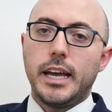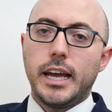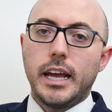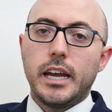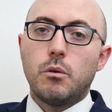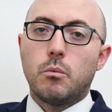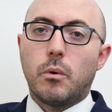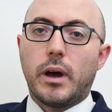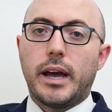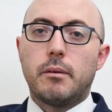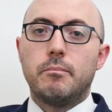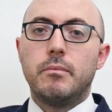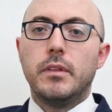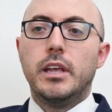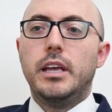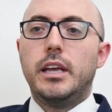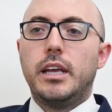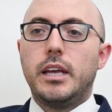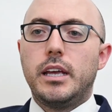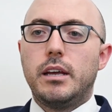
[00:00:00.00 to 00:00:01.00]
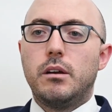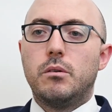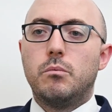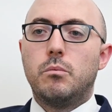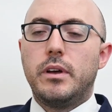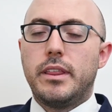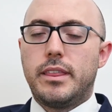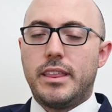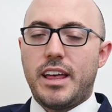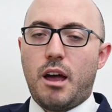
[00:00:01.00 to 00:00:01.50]
Anyway,
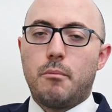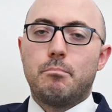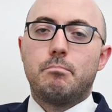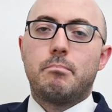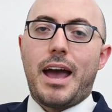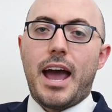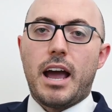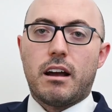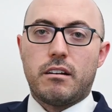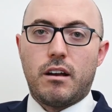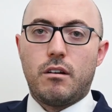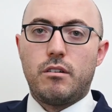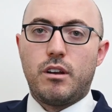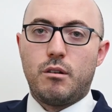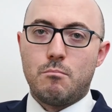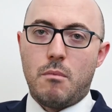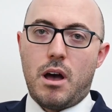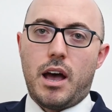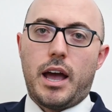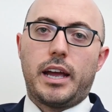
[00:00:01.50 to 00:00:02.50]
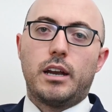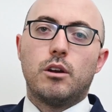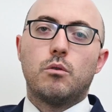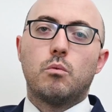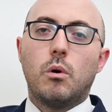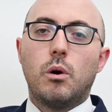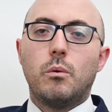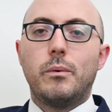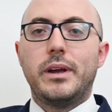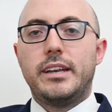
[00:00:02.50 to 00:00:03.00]
with that background in mind,
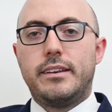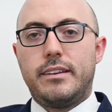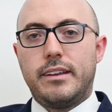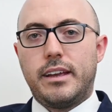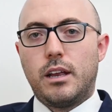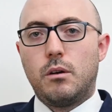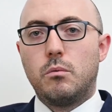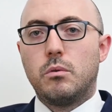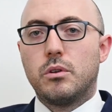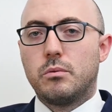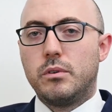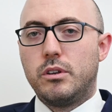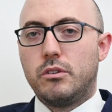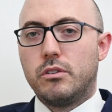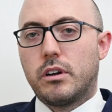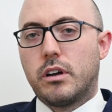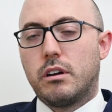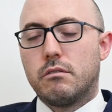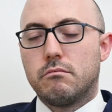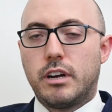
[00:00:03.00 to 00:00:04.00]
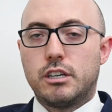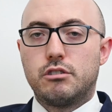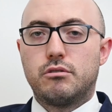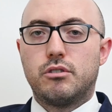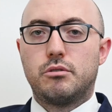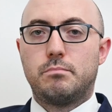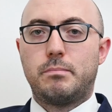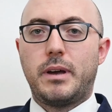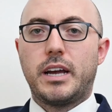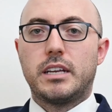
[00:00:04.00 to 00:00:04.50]
what we did was we took a
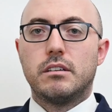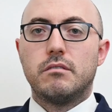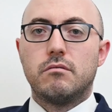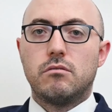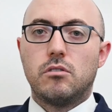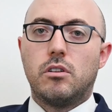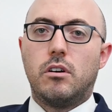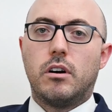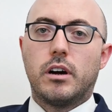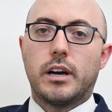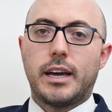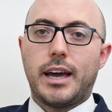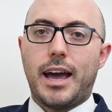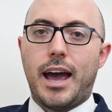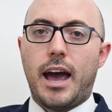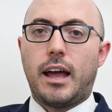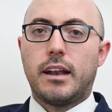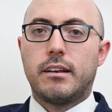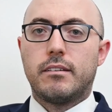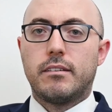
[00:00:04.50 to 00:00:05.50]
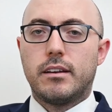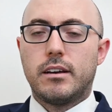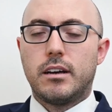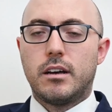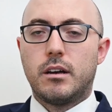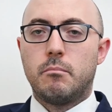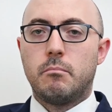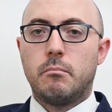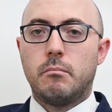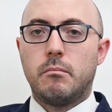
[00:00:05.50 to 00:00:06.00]
retrospective look at
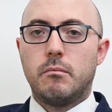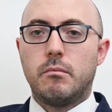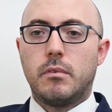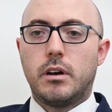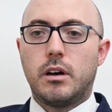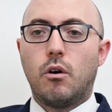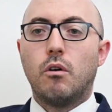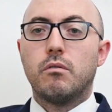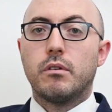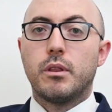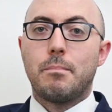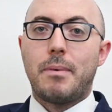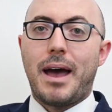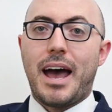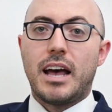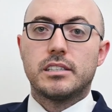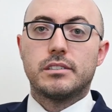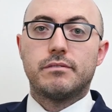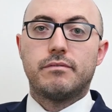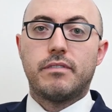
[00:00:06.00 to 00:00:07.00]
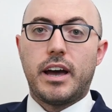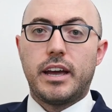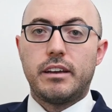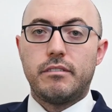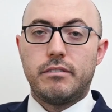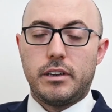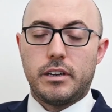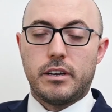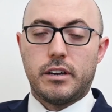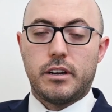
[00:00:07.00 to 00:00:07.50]
um, uh, over the past
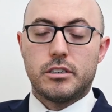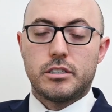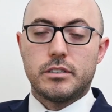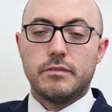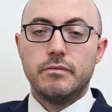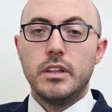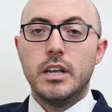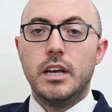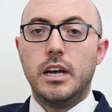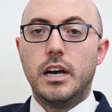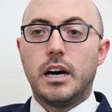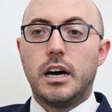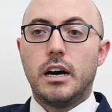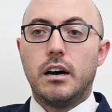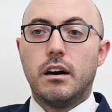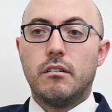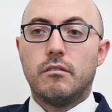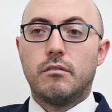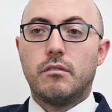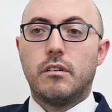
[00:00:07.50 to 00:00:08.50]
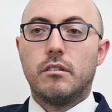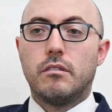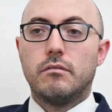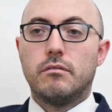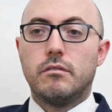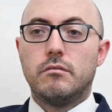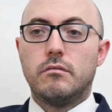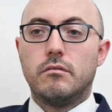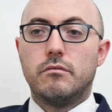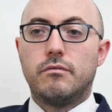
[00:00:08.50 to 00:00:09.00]
five years of uh,
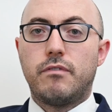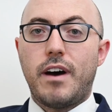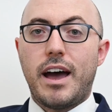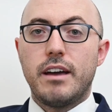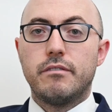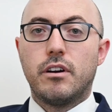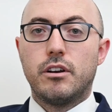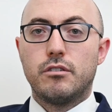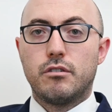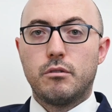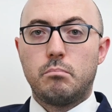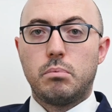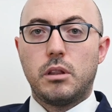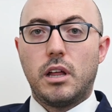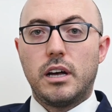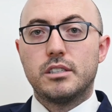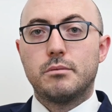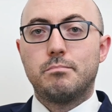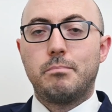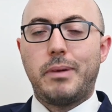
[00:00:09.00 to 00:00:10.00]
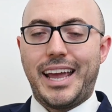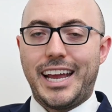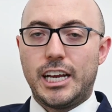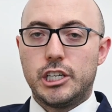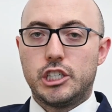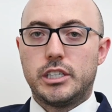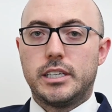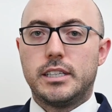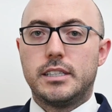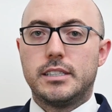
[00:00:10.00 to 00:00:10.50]
500 plus
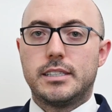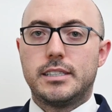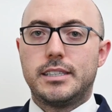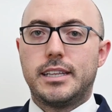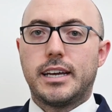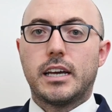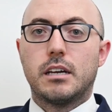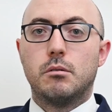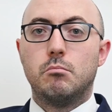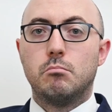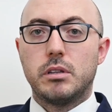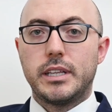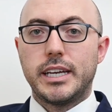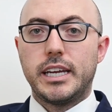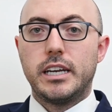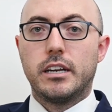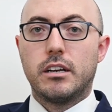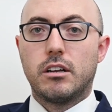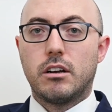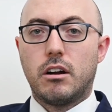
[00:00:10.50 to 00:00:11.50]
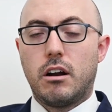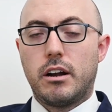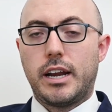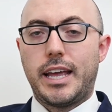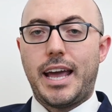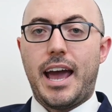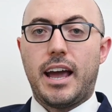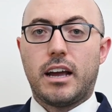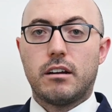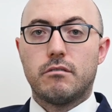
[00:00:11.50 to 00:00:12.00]
patients that completed
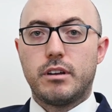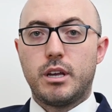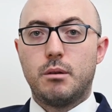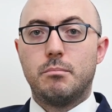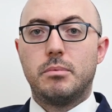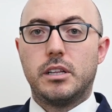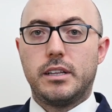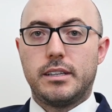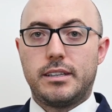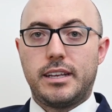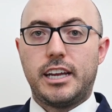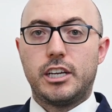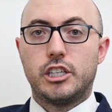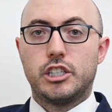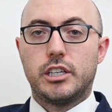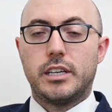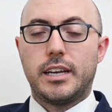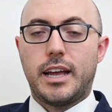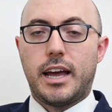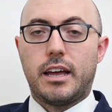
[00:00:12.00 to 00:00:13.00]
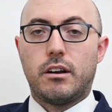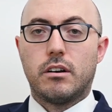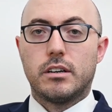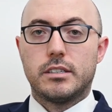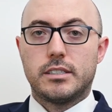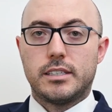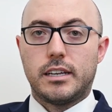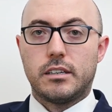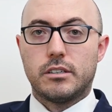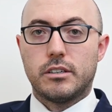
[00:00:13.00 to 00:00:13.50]
cardiac rehabilitation at our
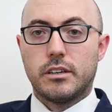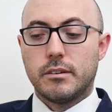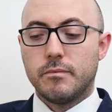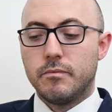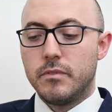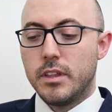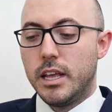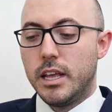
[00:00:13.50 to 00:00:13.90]
center.